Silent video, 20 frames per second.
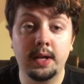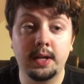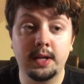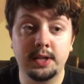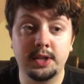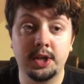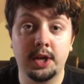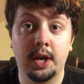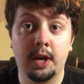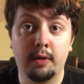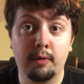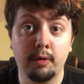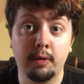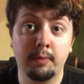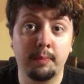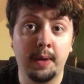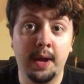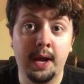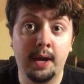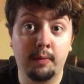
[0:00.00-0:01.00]
the Jedi Order
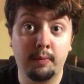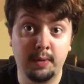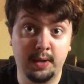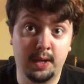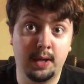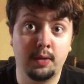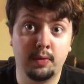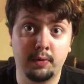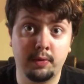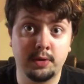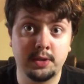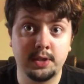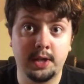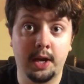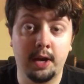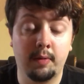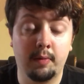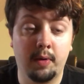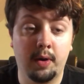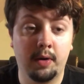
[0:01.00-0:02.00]
back, we need Luke
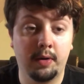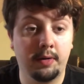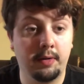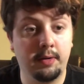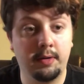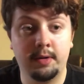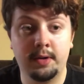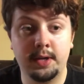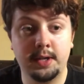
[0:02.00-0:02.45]
Skywalker,